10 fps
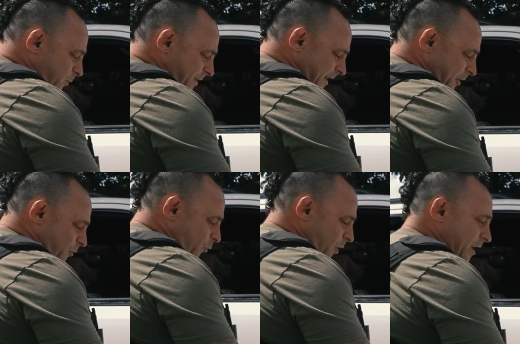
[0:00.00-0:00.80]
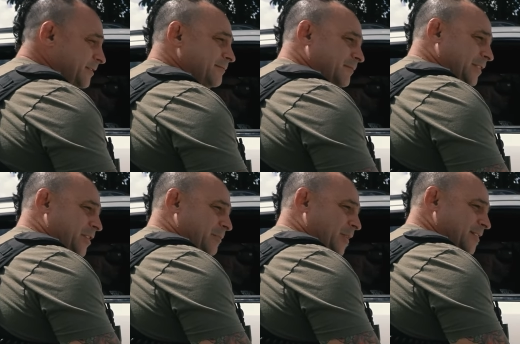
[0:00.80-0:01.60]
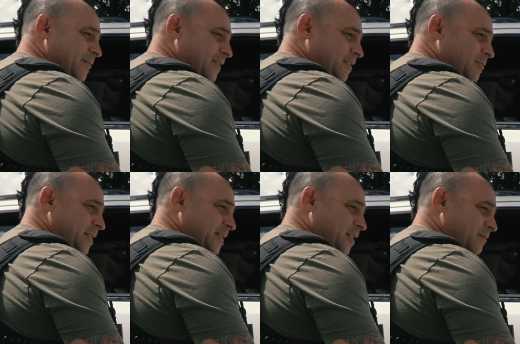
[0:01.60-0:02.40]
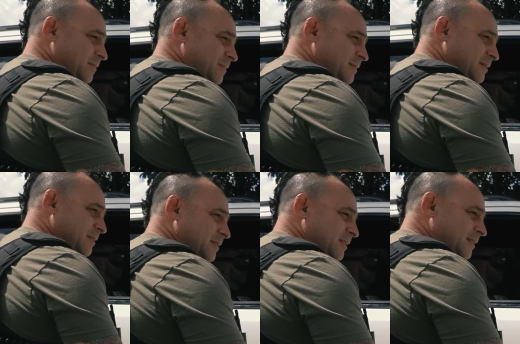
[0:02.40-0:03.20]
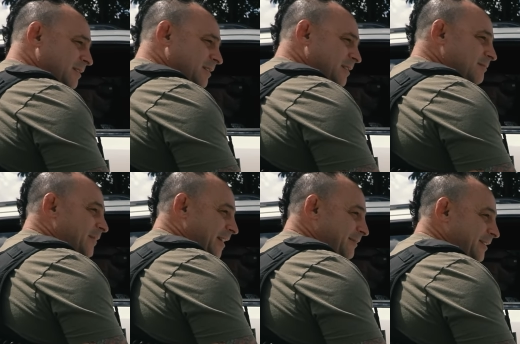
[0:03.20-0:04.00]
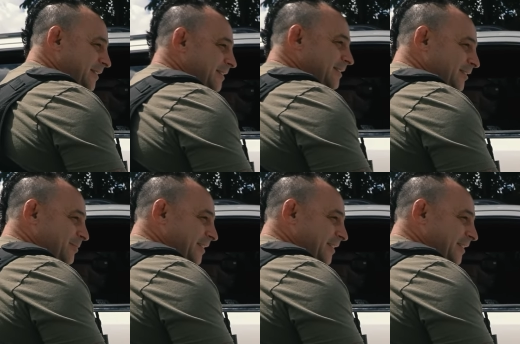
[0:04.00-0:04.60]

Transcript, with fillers: Schedule 1, did you get blessed with a little bit of dope? Maybe a little